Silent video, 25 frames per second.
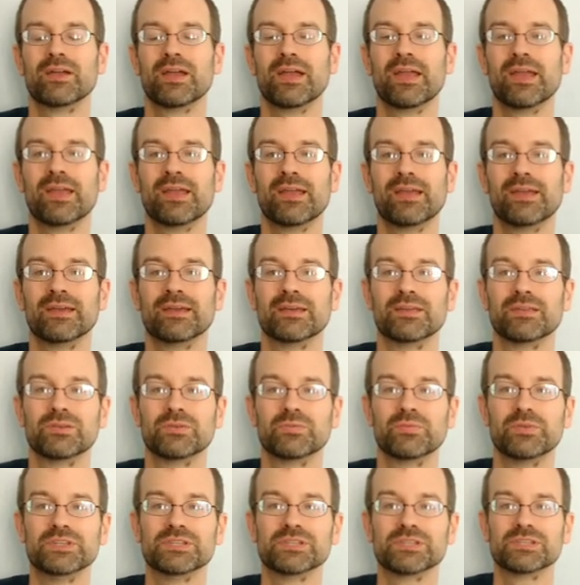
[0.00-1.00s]

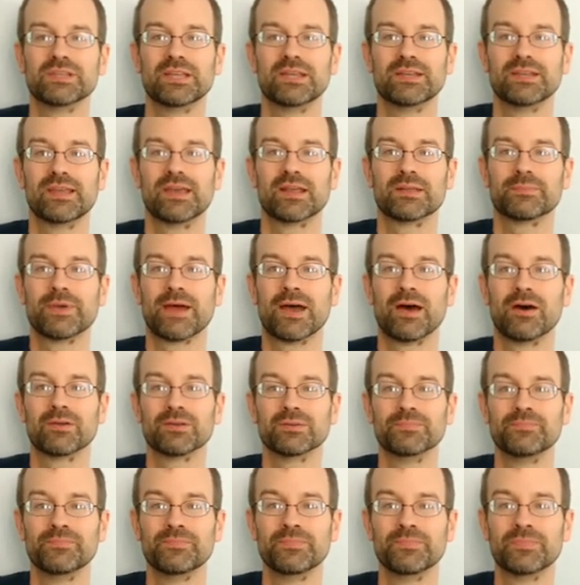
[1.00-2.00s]
and we just need to get them
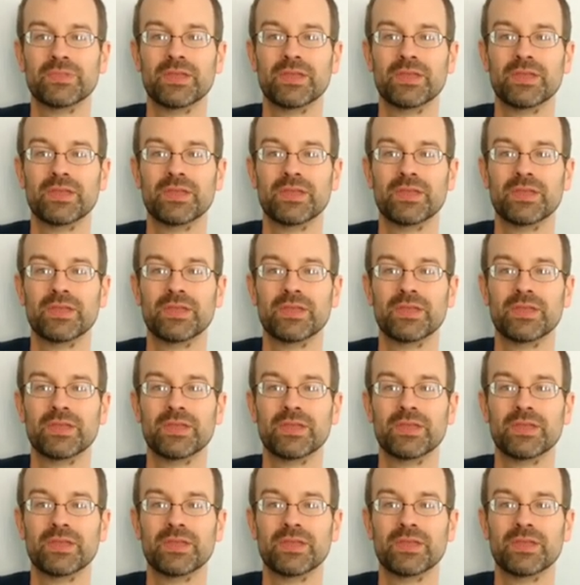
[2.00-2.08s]
out.